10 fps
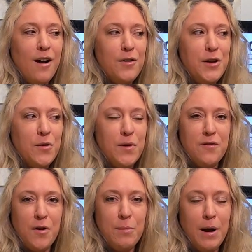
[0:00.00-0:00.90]
one
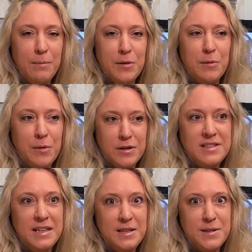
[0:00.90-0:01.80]
of our popular
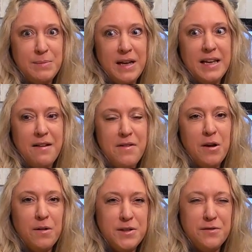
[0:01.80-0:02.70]
books is by Kevin
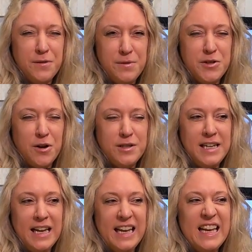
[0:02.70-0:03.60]
Harrington from the Shark
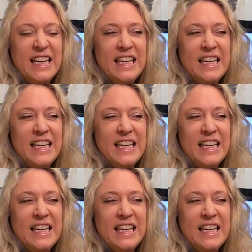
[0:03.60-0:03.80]
Tank.